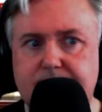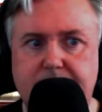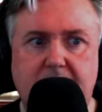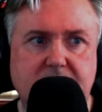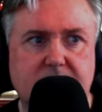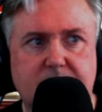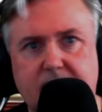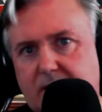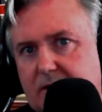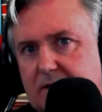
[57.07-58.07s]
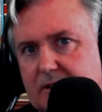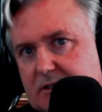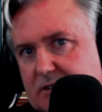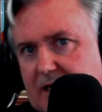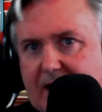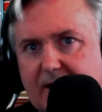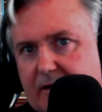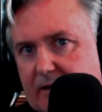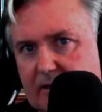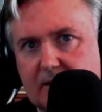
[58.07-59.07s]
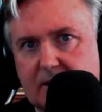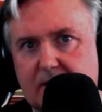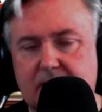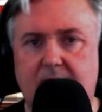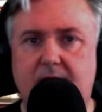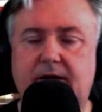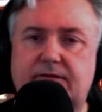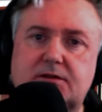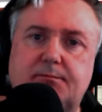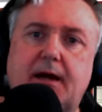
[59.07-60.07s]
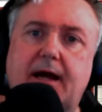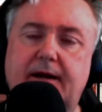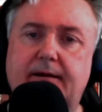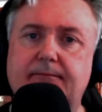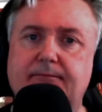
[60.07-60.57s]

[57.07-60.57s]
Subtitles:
possibly extending the lifespan